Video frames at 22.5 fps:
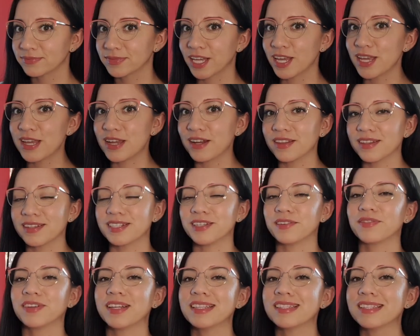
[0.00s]
Can you hear the
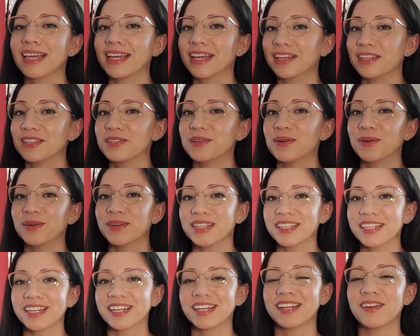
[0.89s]
difference? It's
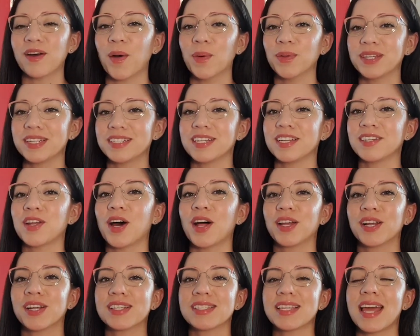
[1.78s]
really good, only ten
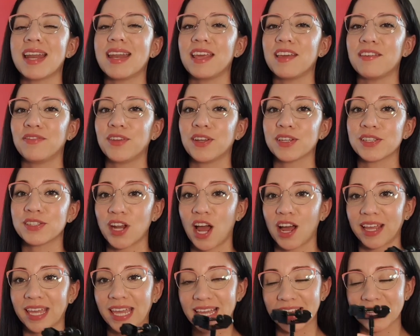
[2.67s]
dollars. And if your
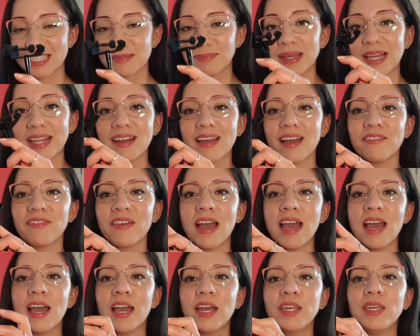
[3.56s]
stocking is big enough,
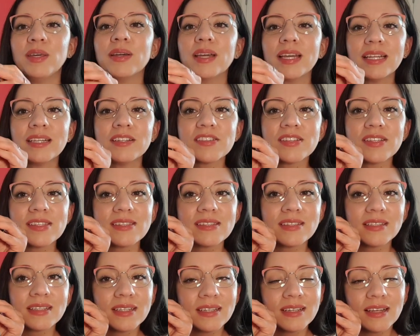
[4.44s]
you can
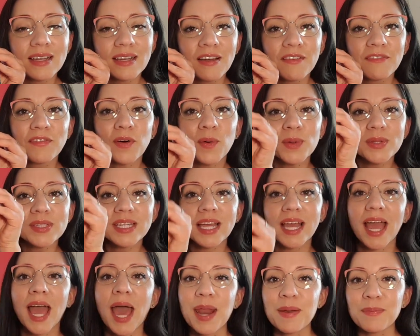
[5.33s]
just fold
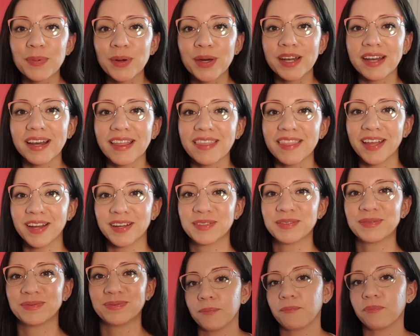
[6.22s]
it and put it in
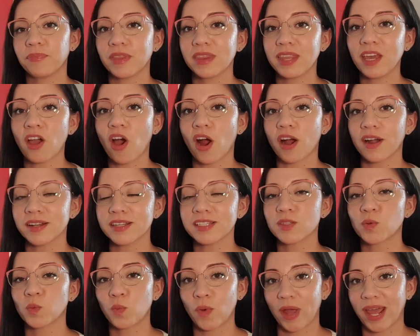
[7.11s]
there. The
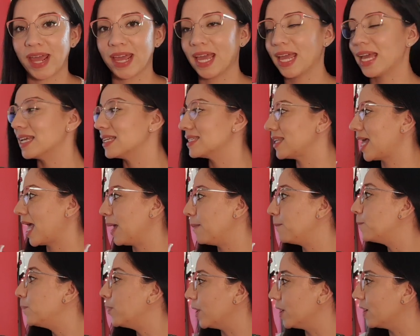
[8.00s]
Artist's Way is
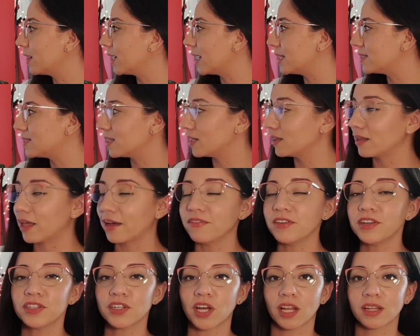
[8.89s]
a book. It's
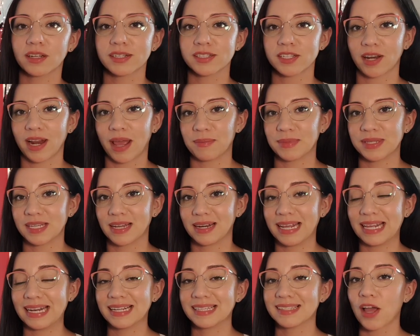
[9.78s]
eleven dollars on Amazon.
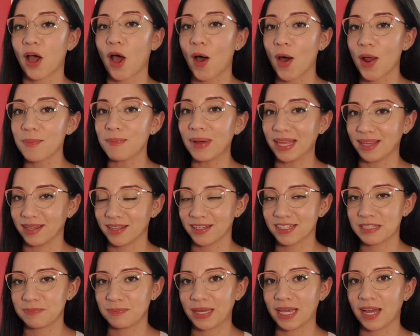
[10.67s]
It is on my
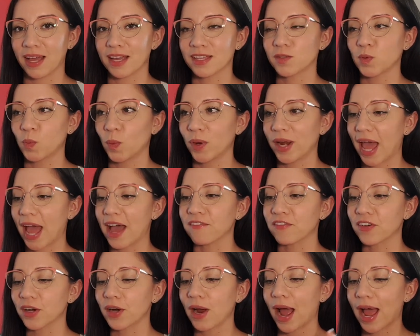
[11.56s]
list because
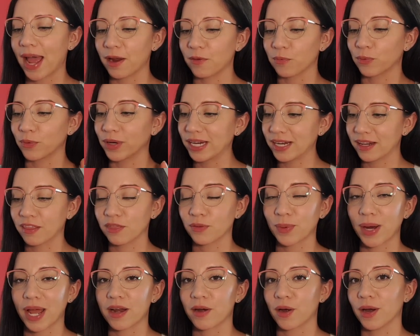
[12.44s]
whenever I read a
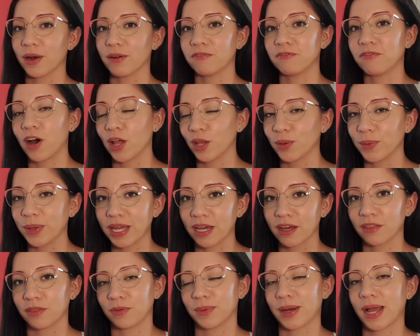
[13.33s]
thread or I'm following
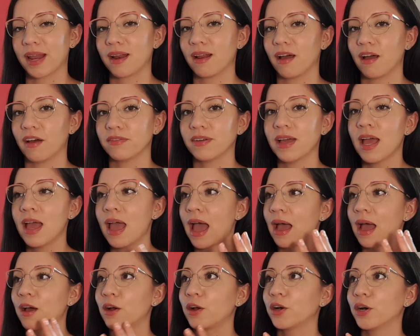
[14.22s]
a thread of
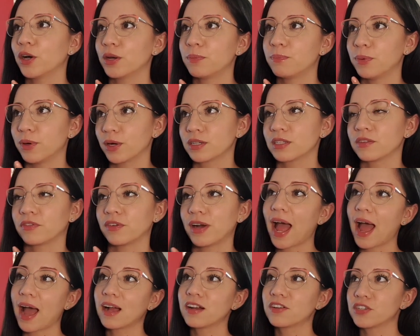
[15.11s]
good books for
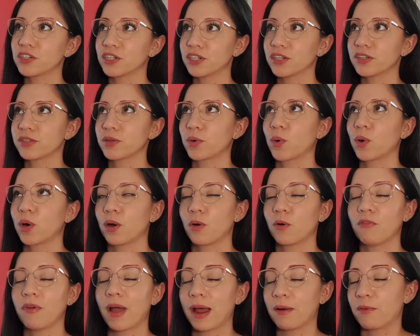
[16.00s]
actors
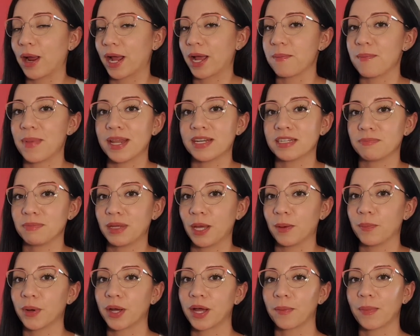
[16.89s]
or recommend me
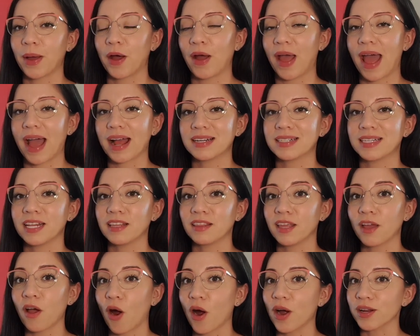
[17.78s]
a book about acting,
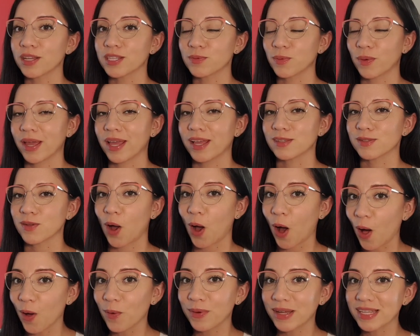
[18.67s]
The Artist's Way is
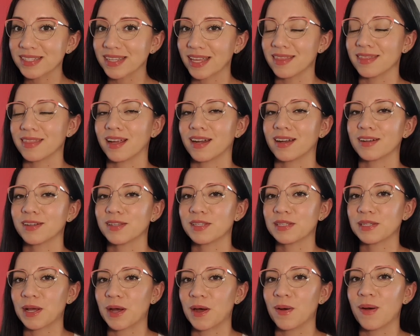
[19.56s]
always in there.
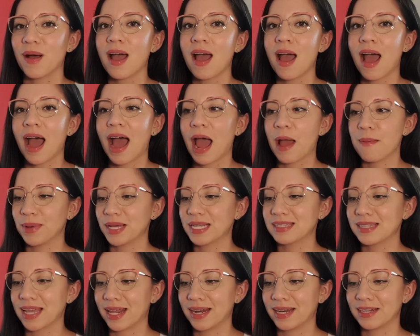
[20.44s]
So I'm
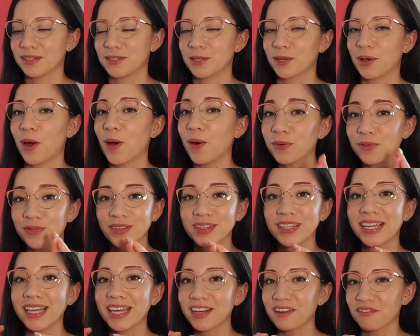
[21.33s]
excited to
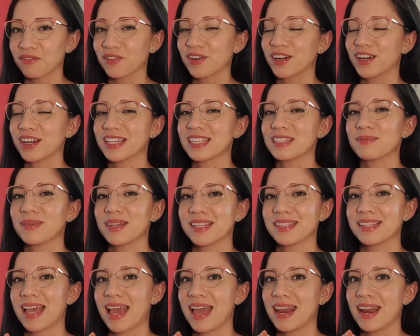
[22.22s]
hopefully get it for
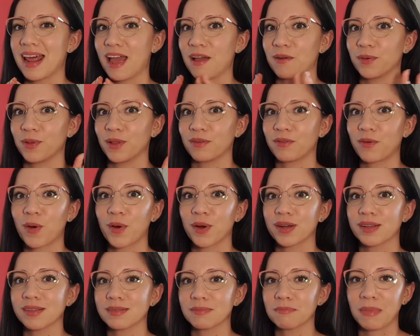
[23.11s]
Christmas, and I will of
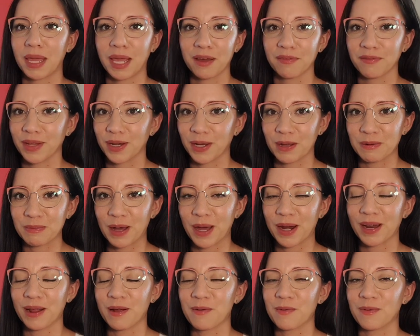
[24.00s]
course make a video
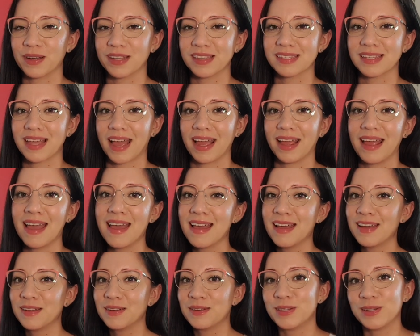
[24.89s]
about it once I
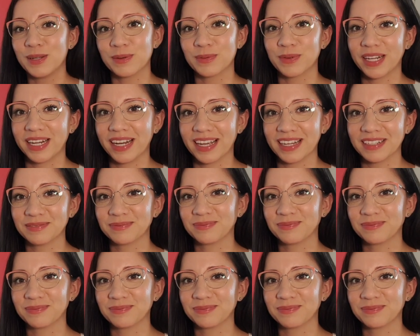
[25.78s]
do read it.